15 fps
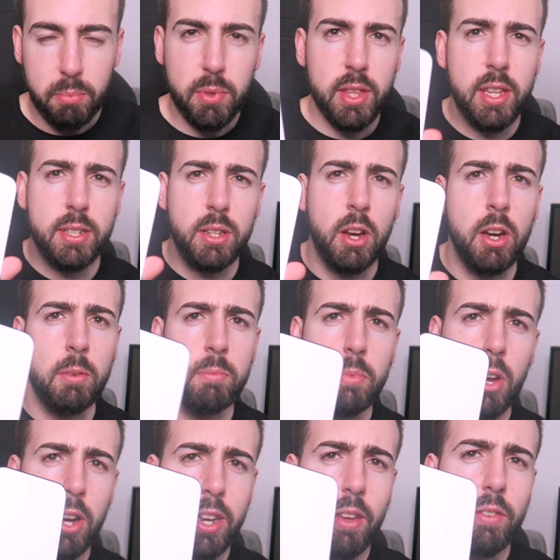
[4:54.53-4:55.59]
This time,
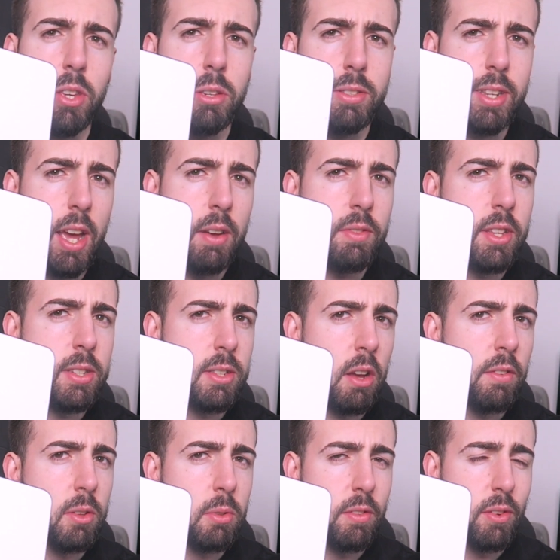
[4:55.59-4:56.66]
I never used to have this
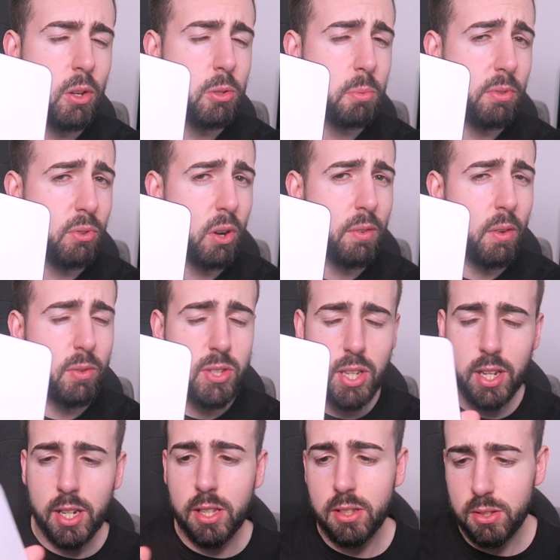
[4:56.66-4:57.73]
stuff on the phones before. I've never
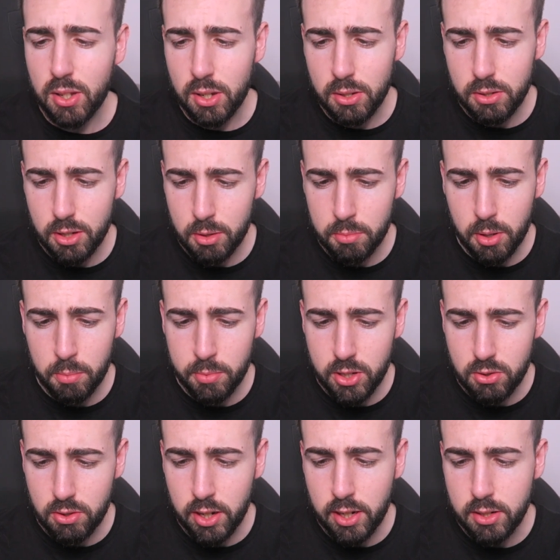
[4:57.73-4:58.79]
seen it, so I'm
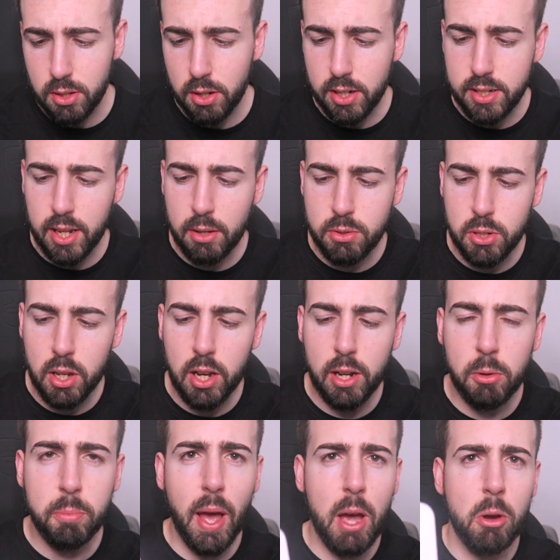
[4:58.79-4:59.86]
intrigued. So it tells you the
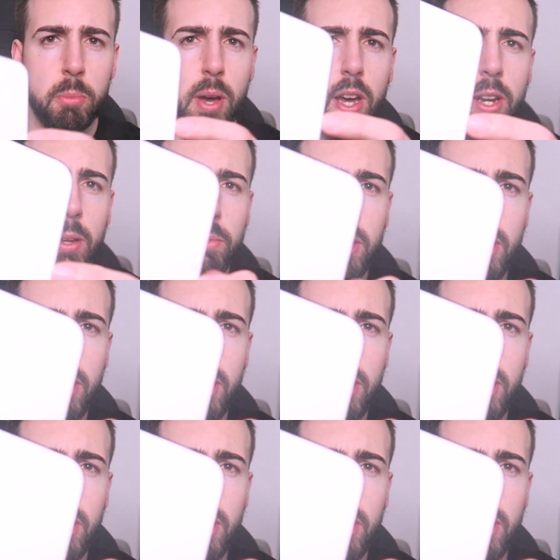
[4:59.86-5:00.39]
little power button up